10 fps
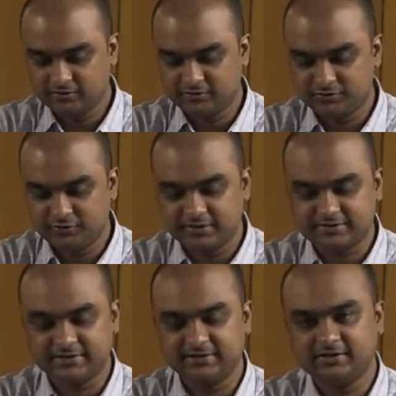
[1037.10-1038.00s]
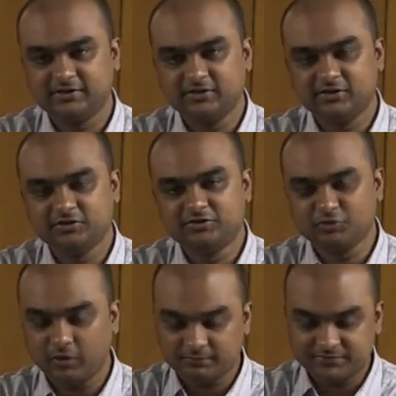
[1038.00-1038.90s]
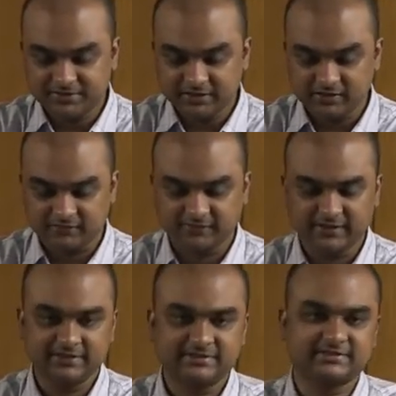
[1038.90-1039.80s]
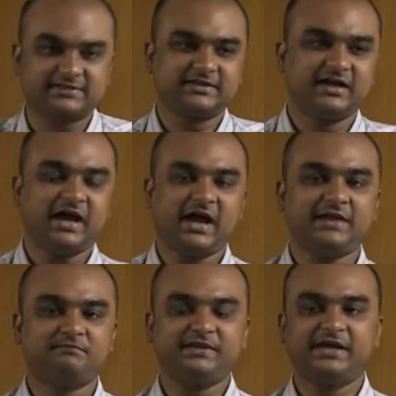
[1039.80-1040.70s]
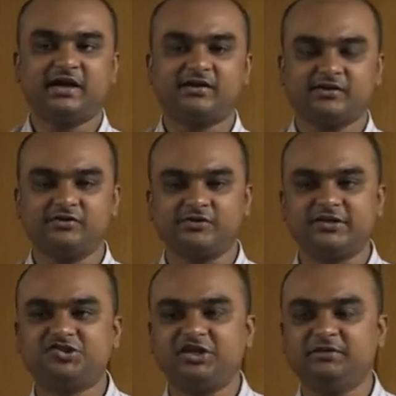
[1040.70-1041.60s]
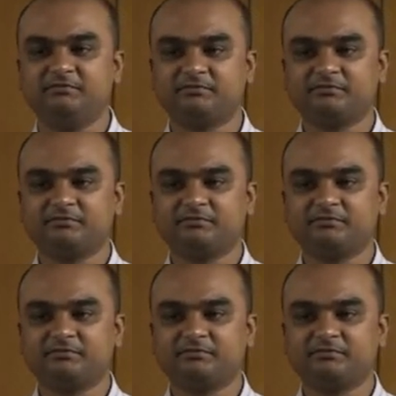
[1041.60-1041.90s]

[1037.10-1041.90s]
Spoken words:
To USA to observe its IPR regime